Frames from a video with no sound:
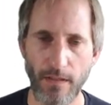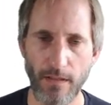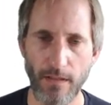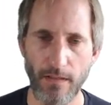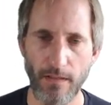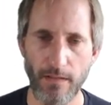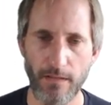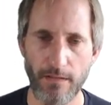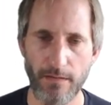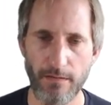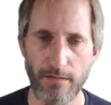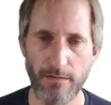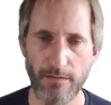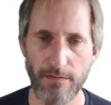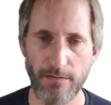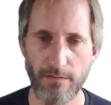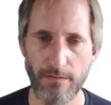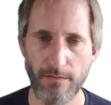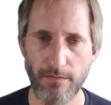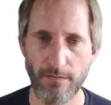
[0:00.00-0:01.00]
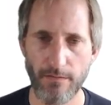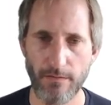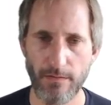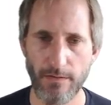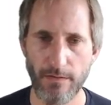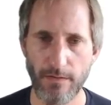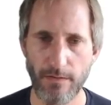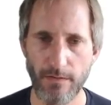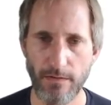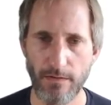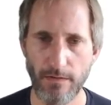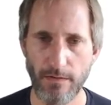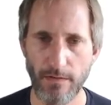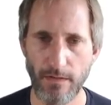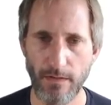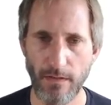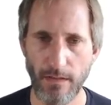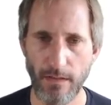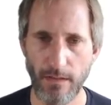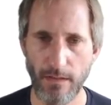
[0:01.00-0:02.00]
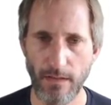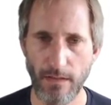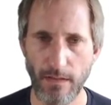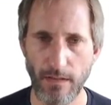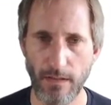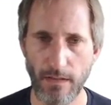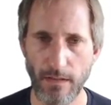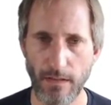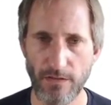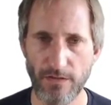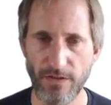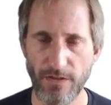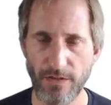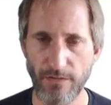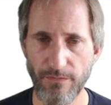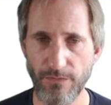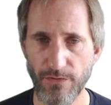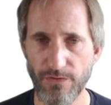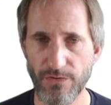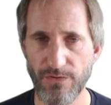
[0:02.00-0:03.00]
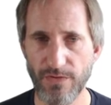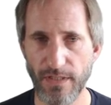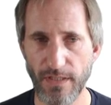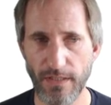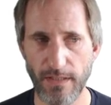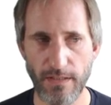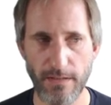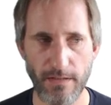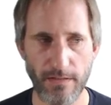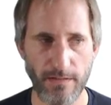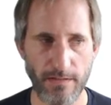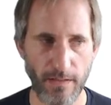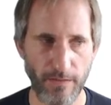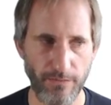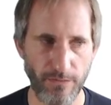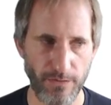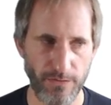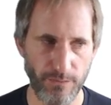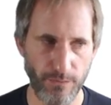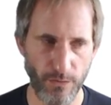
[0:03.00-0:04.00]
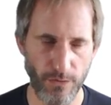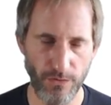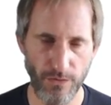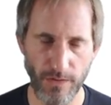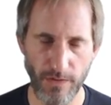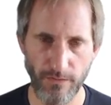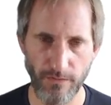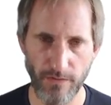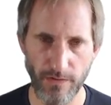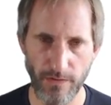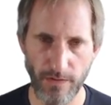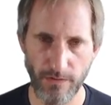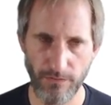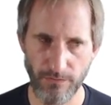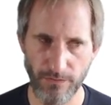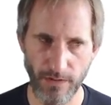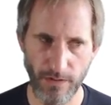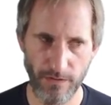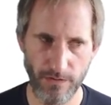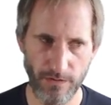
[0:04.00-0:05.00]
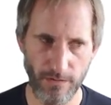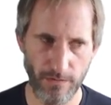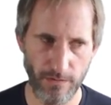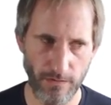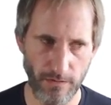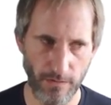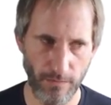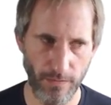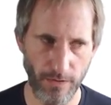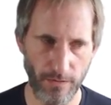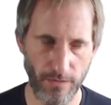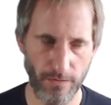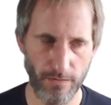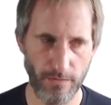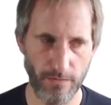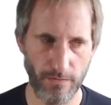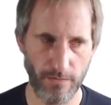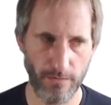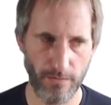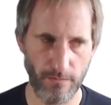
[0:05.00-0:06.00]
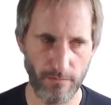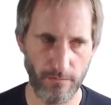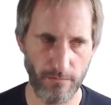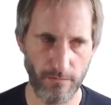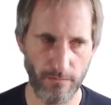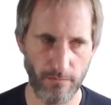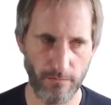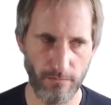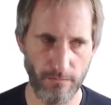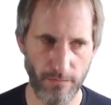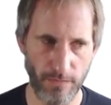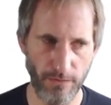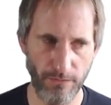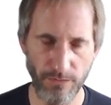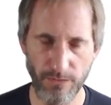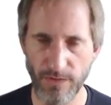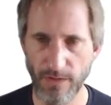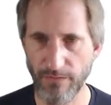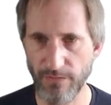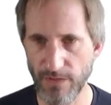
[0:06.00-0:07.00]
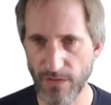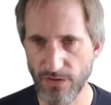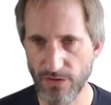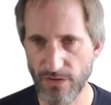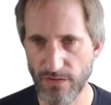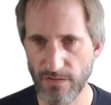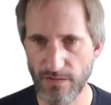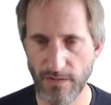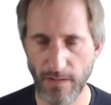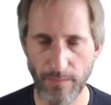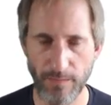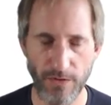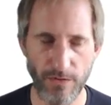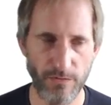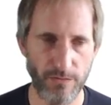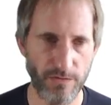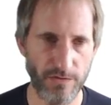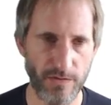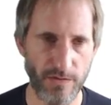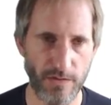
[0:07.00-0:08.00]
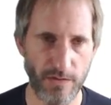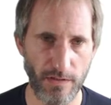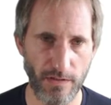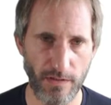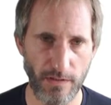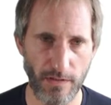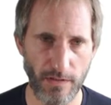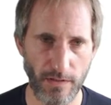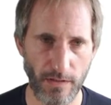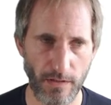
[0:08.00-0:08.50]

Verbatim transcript: And the agenda for today is I first want to give an introduction about um, a few definitions I'm using.